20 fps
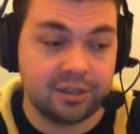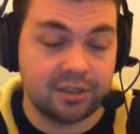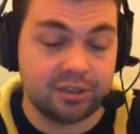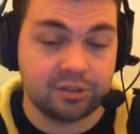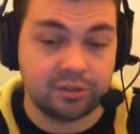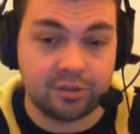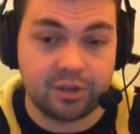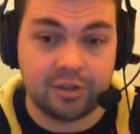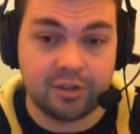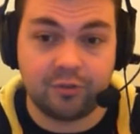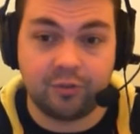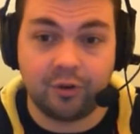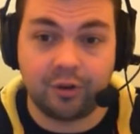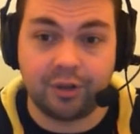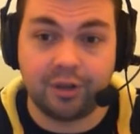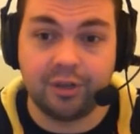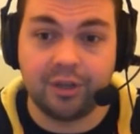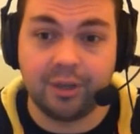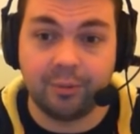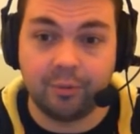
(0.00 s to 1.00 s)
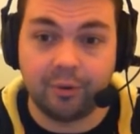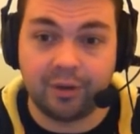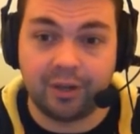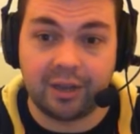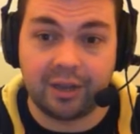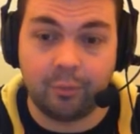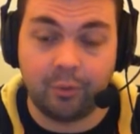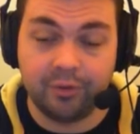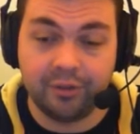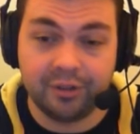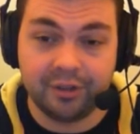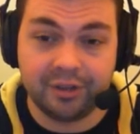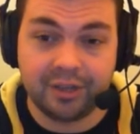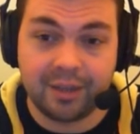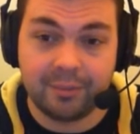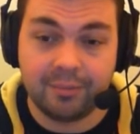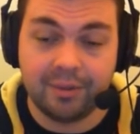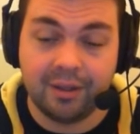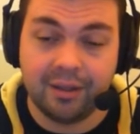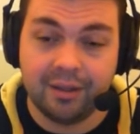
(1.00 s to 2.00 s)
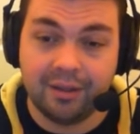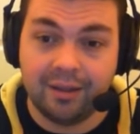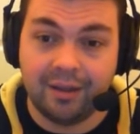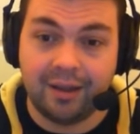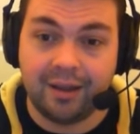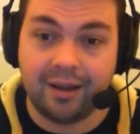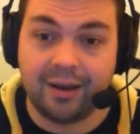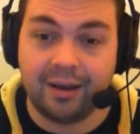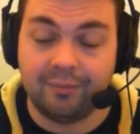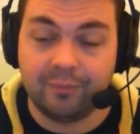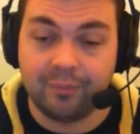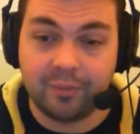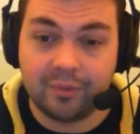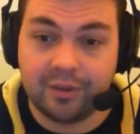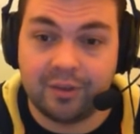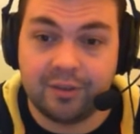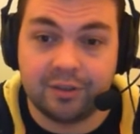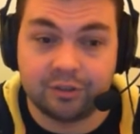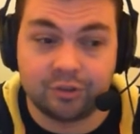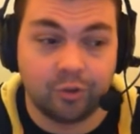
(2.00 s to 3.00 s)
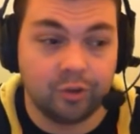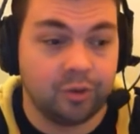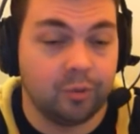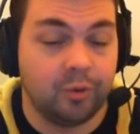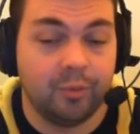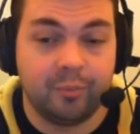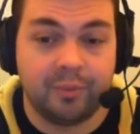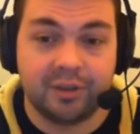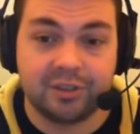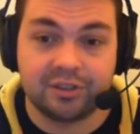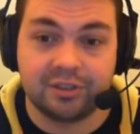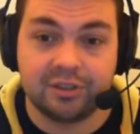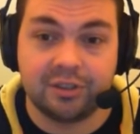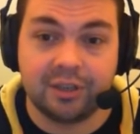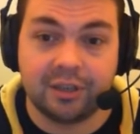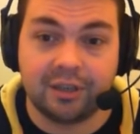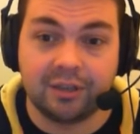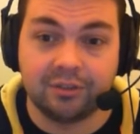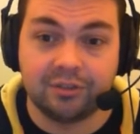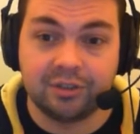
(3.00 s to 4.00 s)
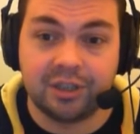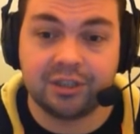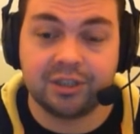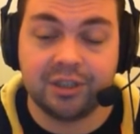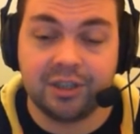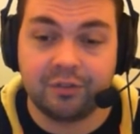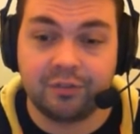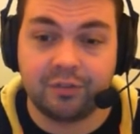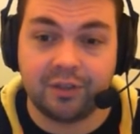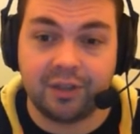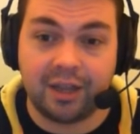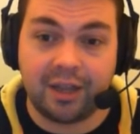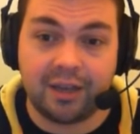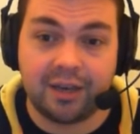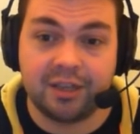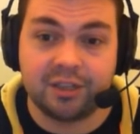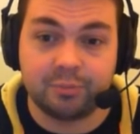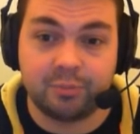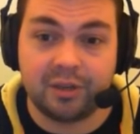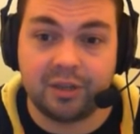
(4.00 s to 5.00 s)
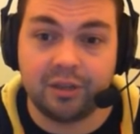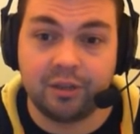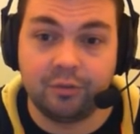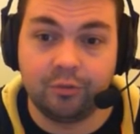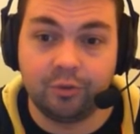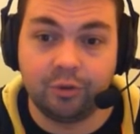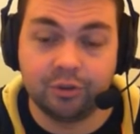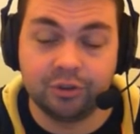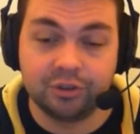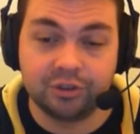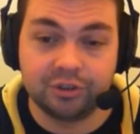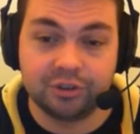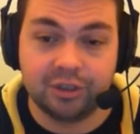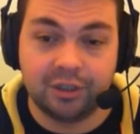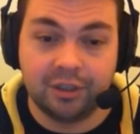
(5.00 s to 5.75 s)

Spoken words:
He's fucking come on to a wonder game, and there's only one person to congratulate for that, and that's Brendan Rodgers.